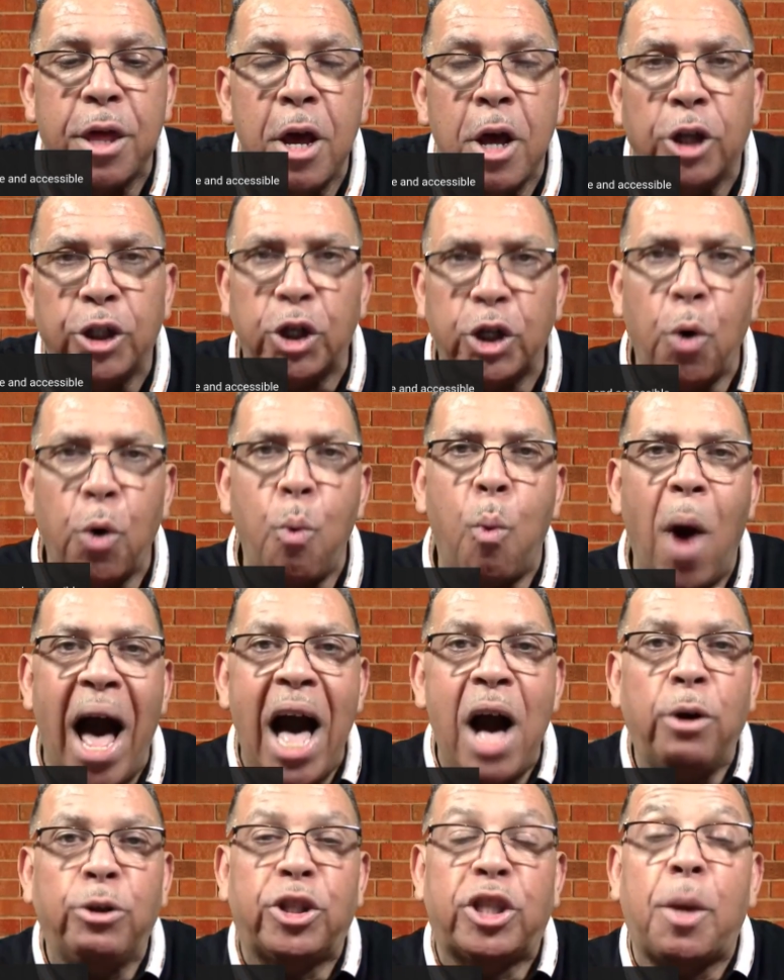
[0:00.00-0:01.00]
So,
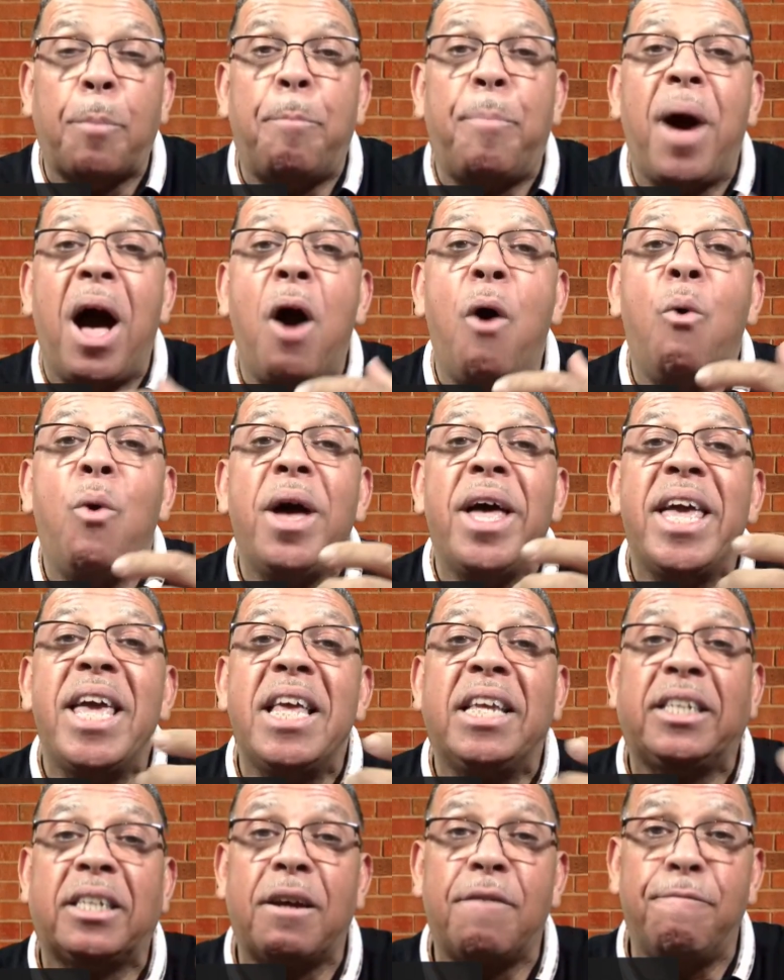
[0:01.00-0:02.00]
whilst the power
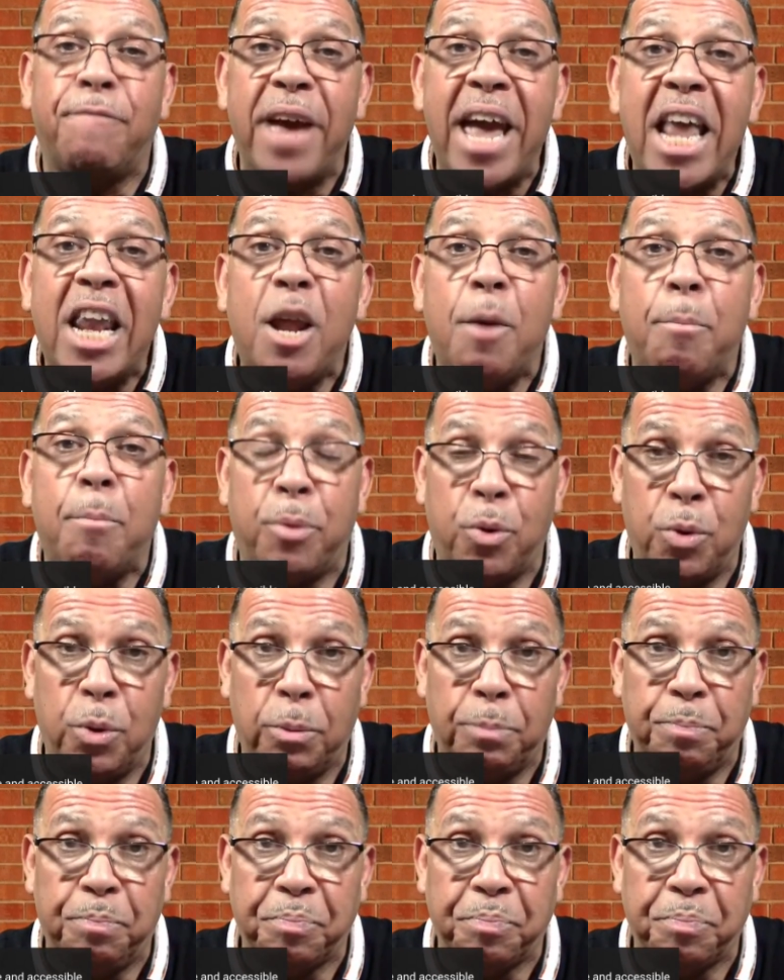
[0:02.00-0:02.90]
is available,